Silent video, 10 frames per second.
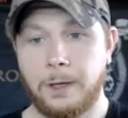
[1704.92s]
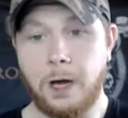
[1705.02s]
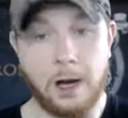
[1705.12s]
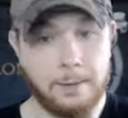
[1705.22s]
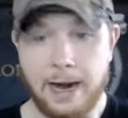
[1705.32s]

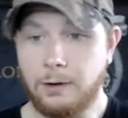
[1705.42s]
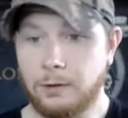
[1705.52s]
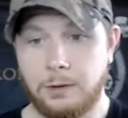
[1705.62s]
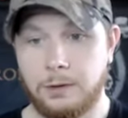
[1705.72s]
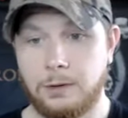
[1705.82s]
Cut him out.
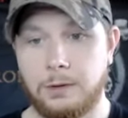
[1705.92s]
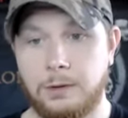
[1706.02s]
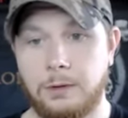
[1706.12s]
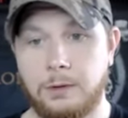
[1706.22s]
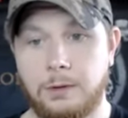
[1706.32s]

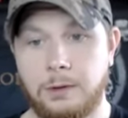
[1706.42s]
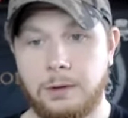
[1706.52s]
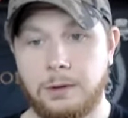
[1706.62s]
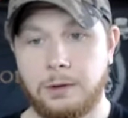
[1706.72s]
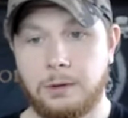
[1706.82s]

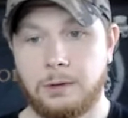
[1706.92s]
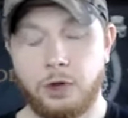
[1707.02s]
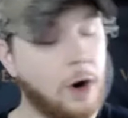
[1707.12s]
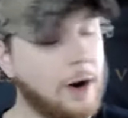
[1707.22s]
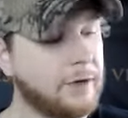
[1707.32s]

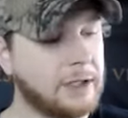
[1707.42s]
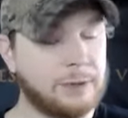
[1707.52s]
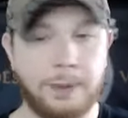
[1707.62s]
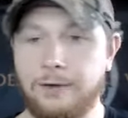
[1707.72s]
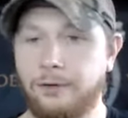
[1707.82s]
You don't have to
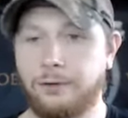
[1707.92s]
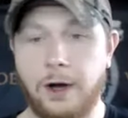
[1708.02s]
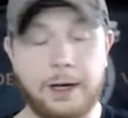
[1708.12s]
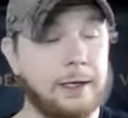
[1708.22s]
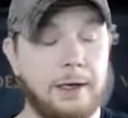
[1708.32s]
explain
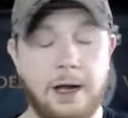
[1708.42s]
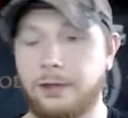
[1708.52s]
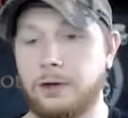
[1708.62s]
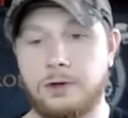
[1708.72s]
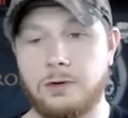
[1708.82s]
fucking
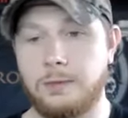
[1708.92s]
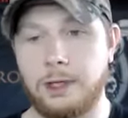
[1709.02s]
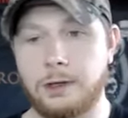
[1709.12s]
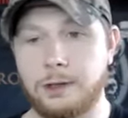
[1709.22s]
nothing to him either.